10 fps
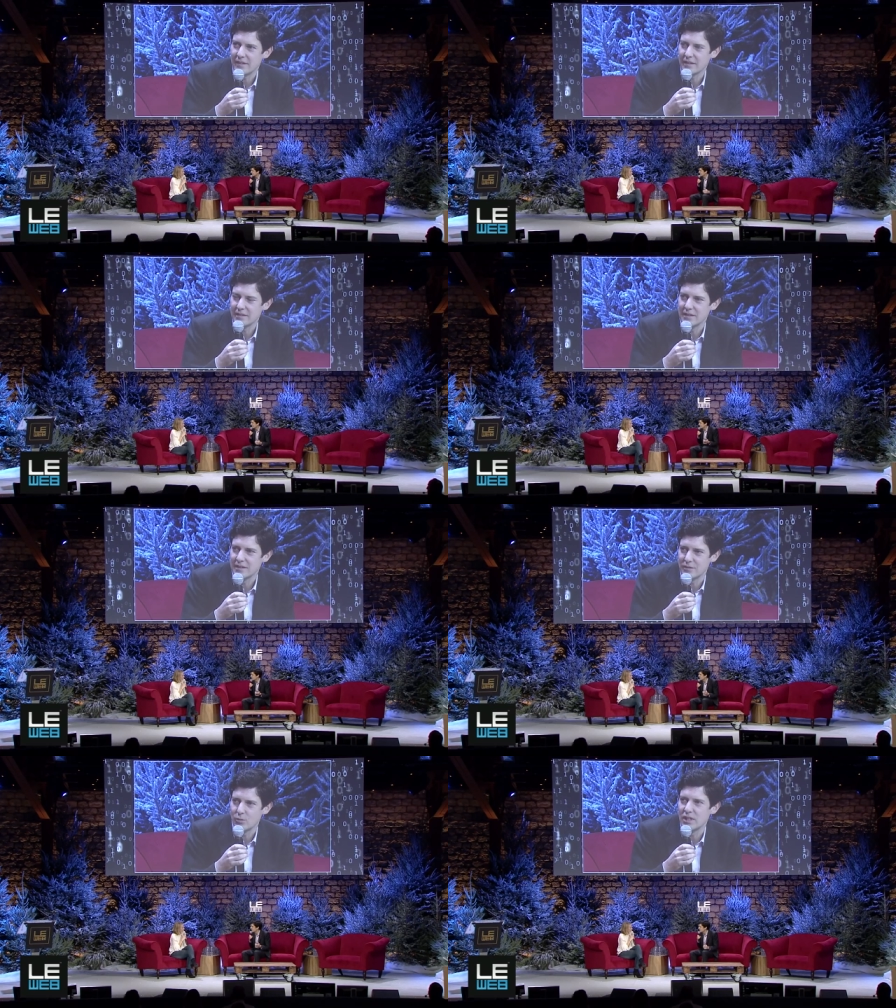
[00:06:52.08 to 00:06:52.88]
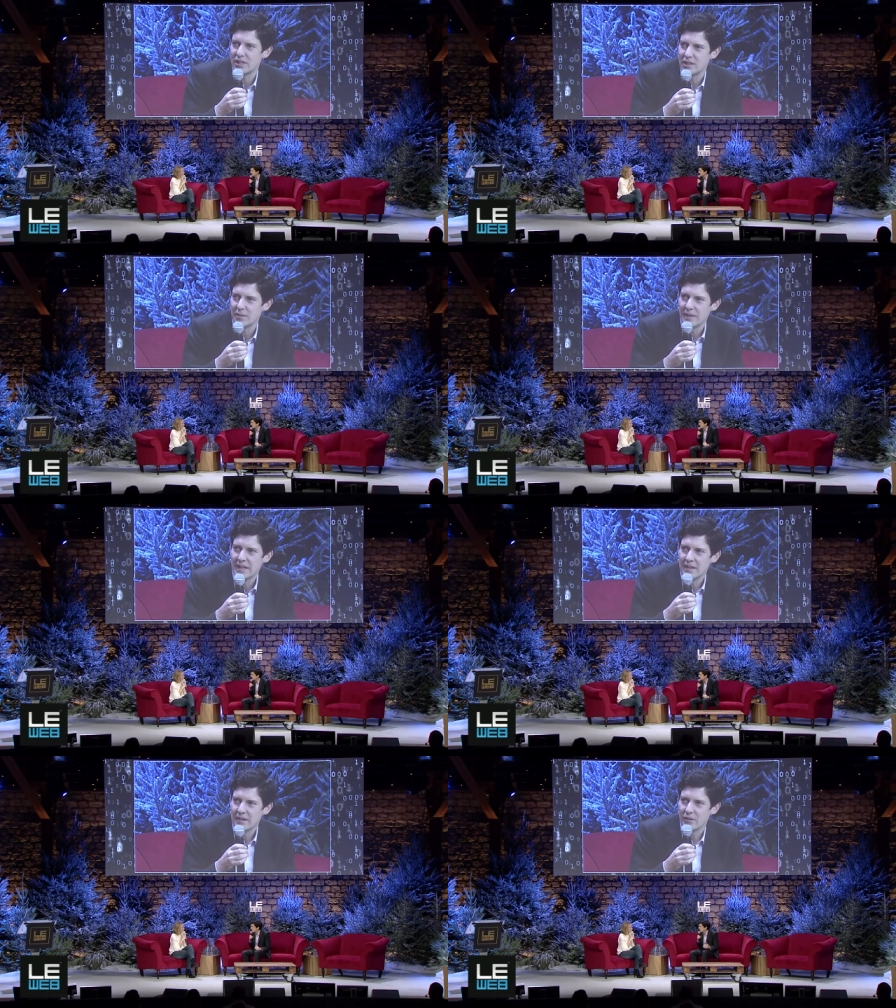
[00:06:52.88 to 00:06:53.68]
it's, it's really key.
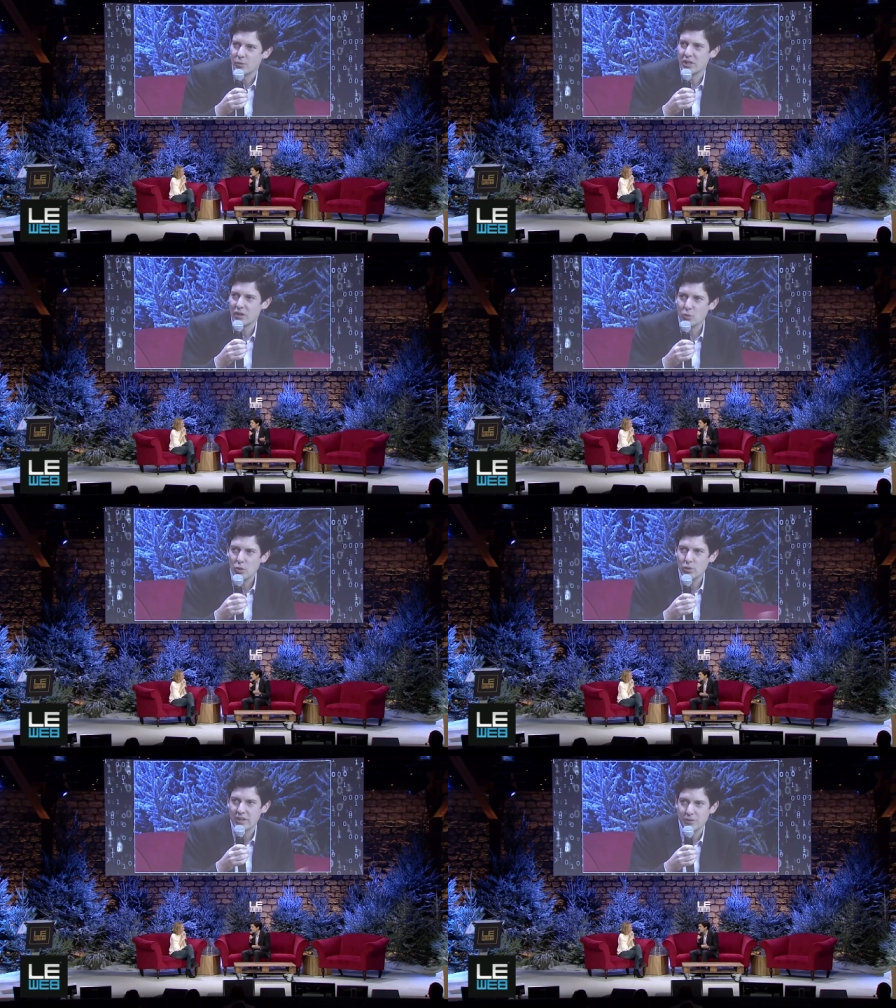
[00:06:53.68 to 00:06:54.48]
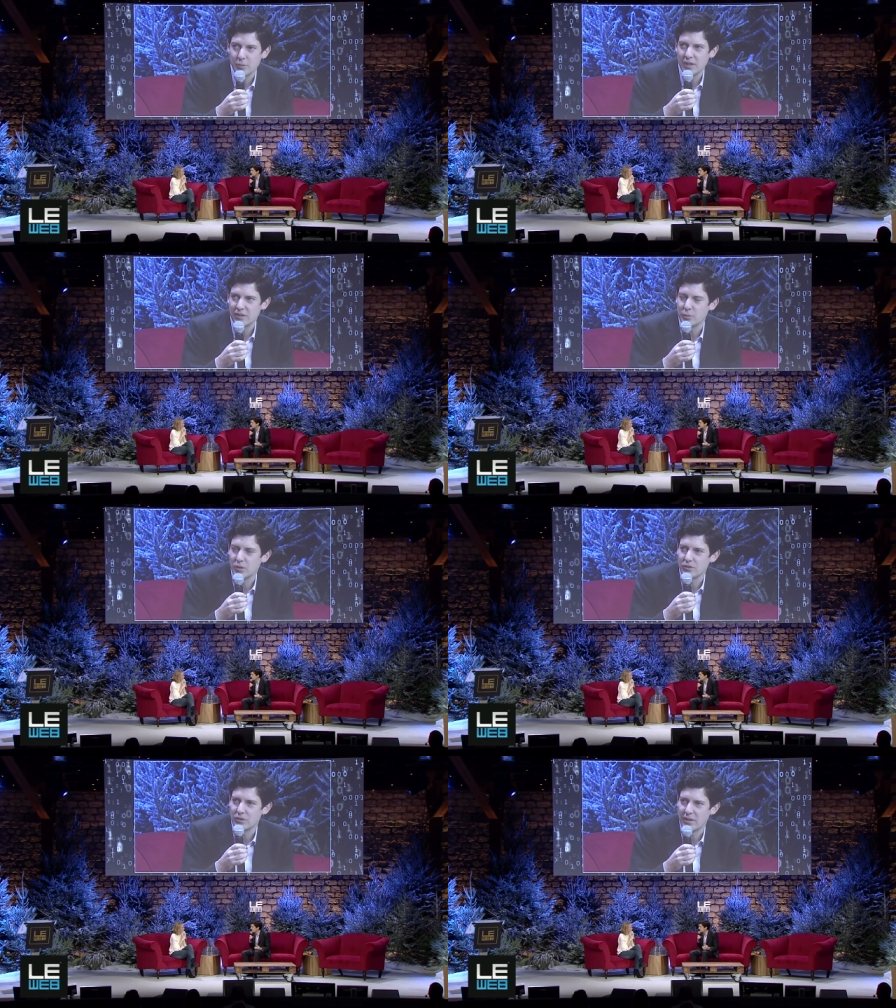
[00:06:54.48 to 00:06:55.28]
Uh, we can recruit experts,
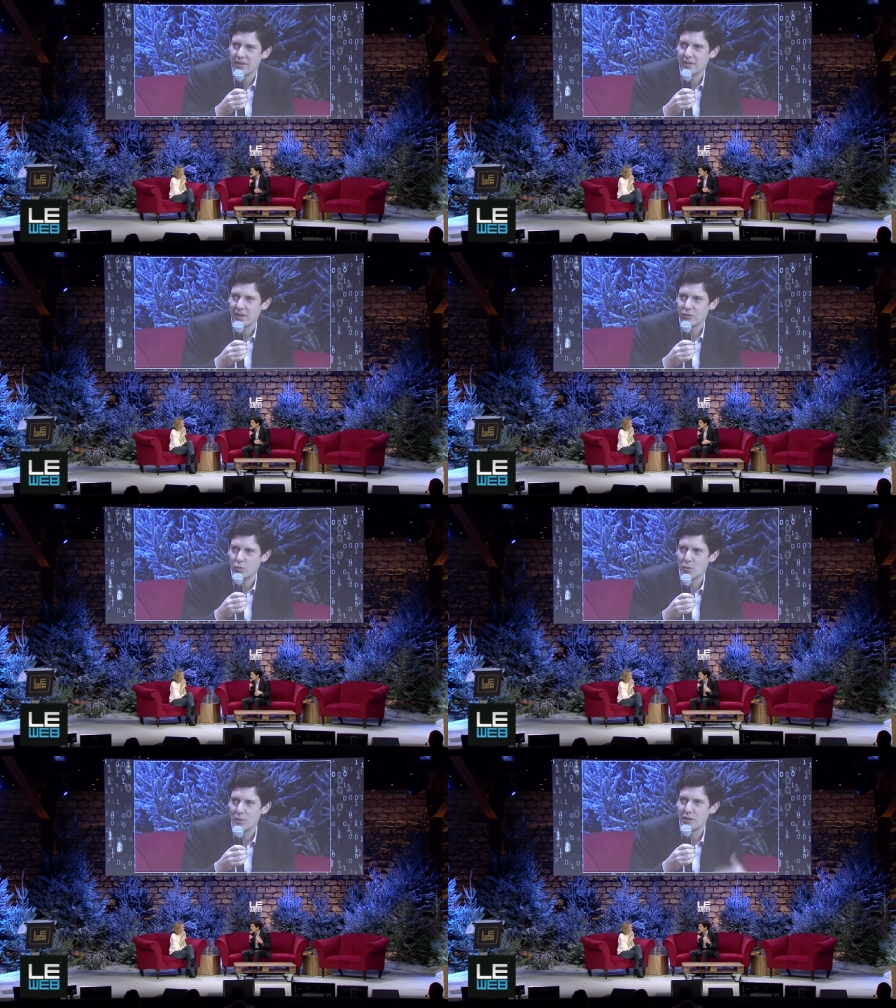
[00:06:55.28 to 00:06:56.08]
but uh, I think that we will be